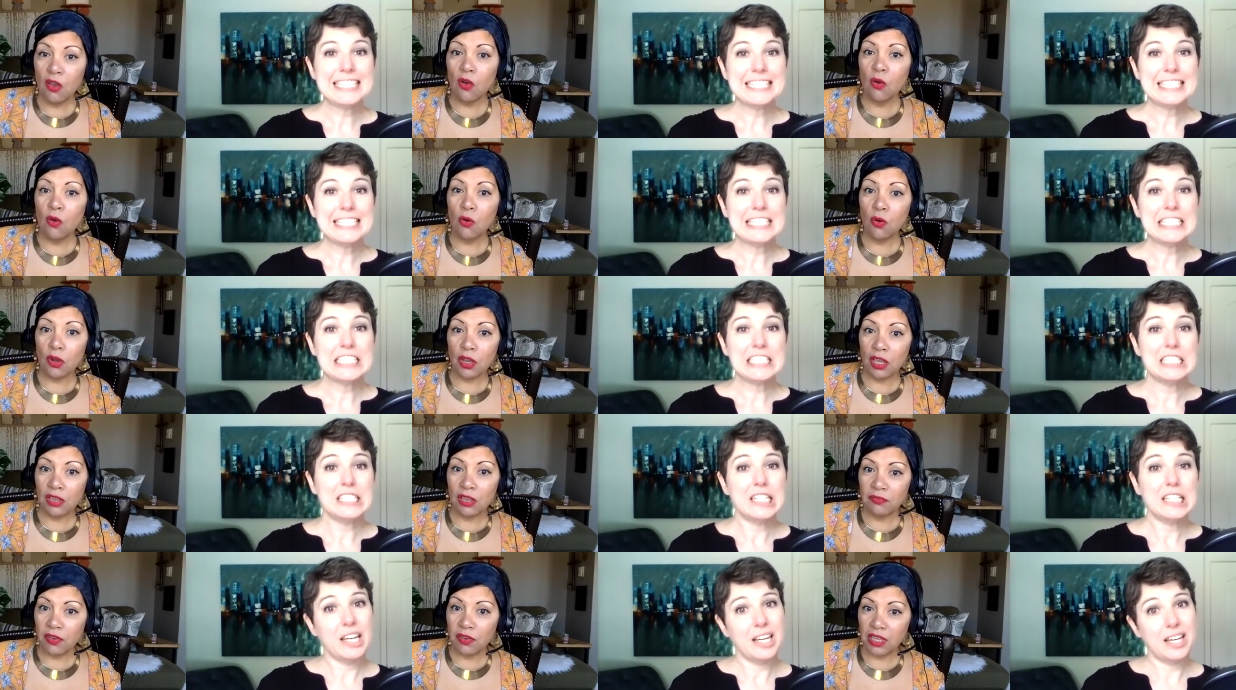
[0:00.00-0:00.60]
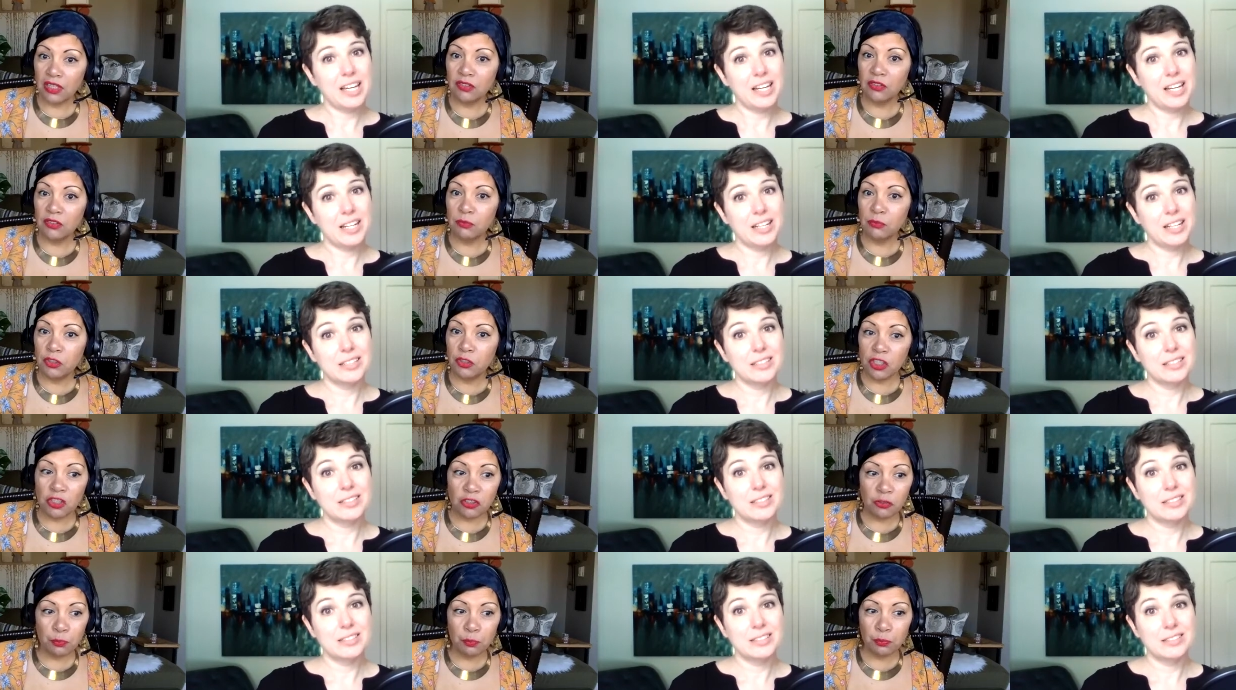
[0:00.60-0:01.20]
Speaker 1: Or if I
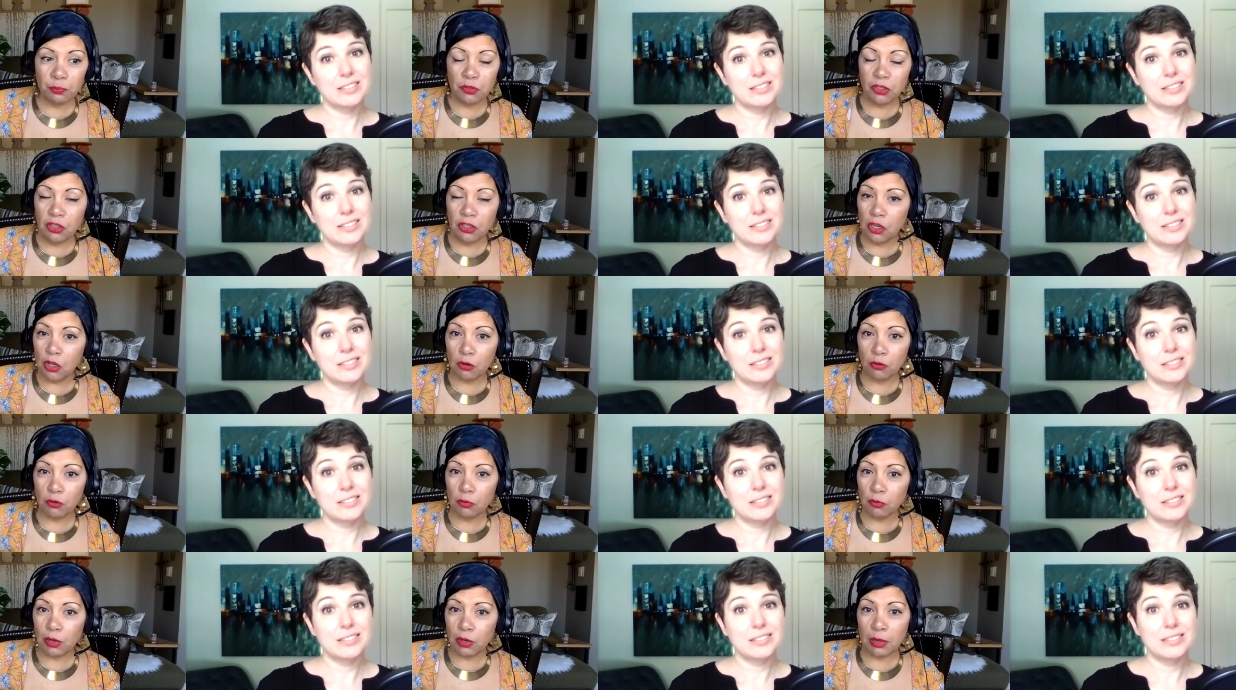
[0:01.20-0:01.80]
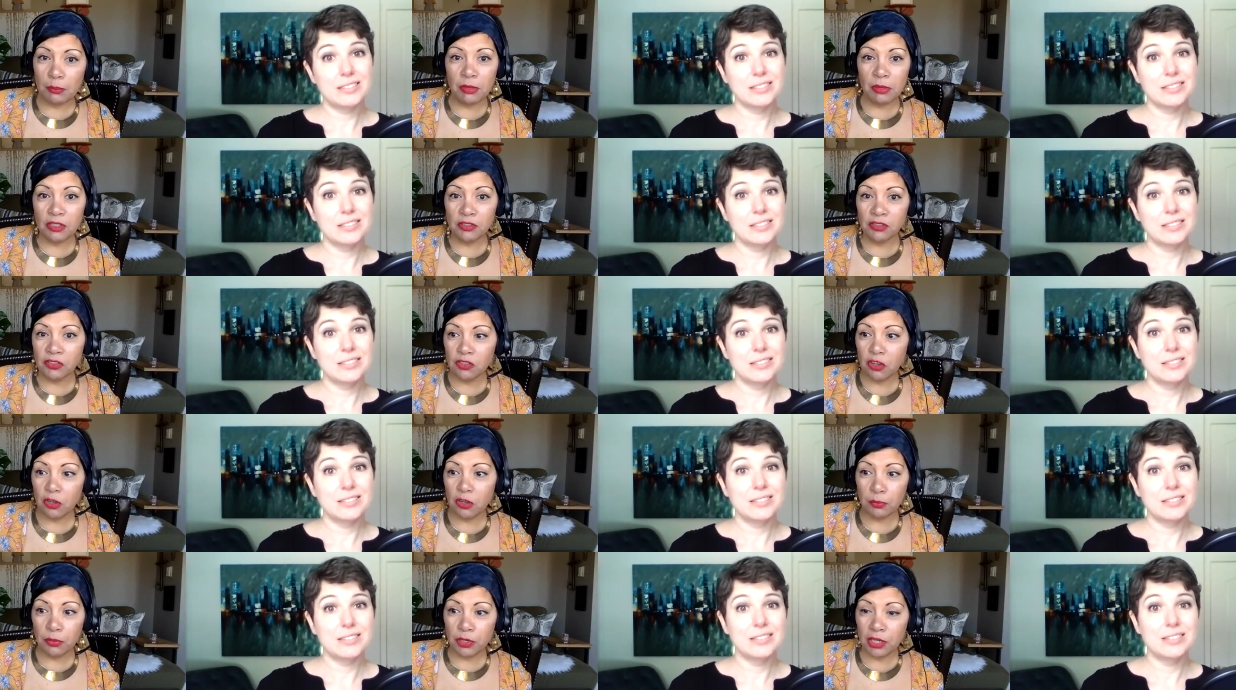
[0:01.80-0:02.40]
just, you know, I'm going to
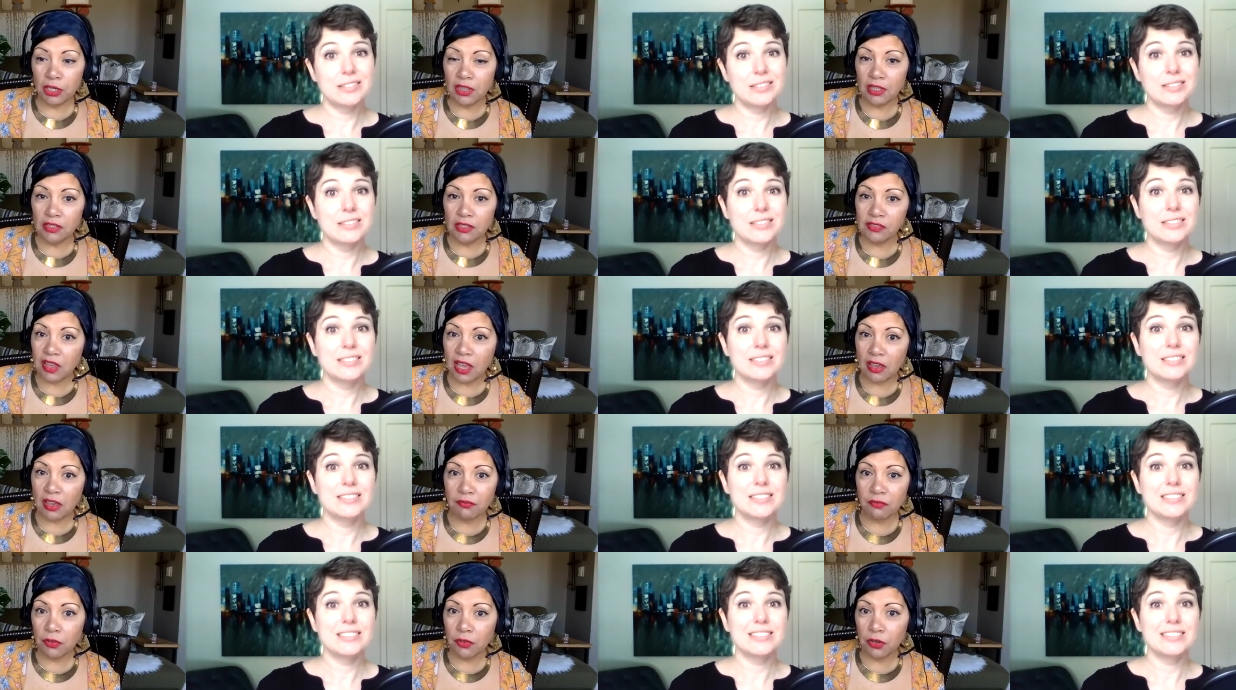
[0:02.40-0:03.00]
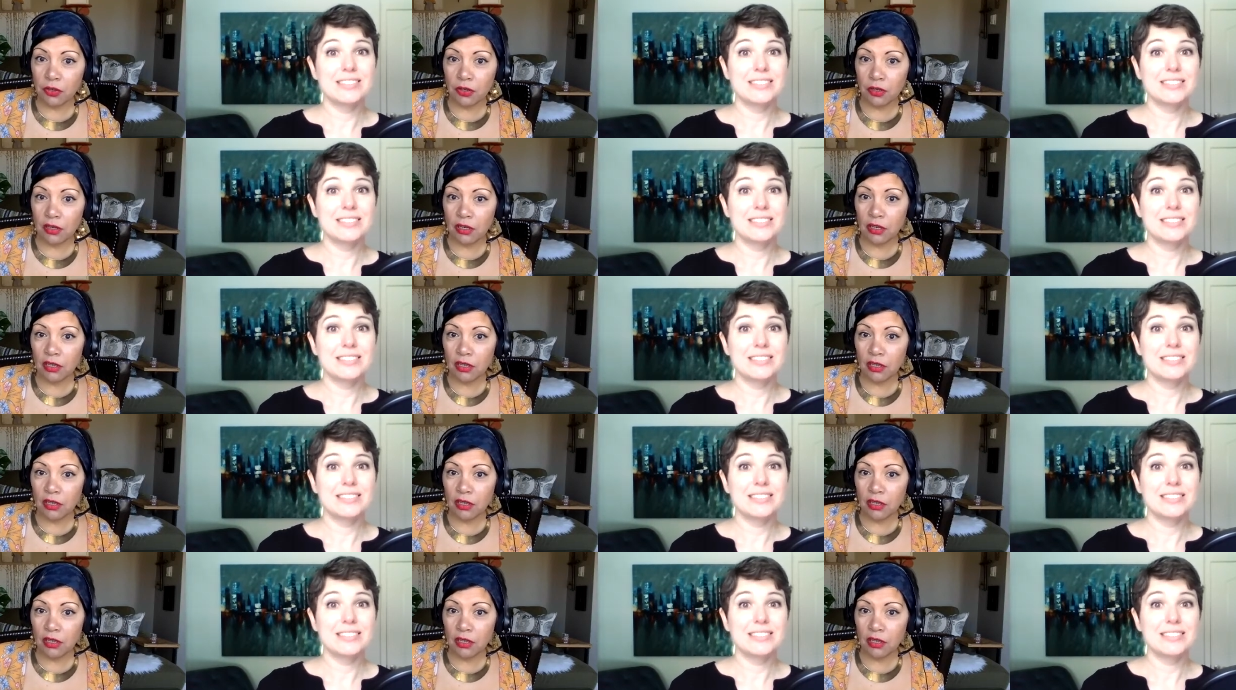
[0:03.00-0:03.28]
start putting this effort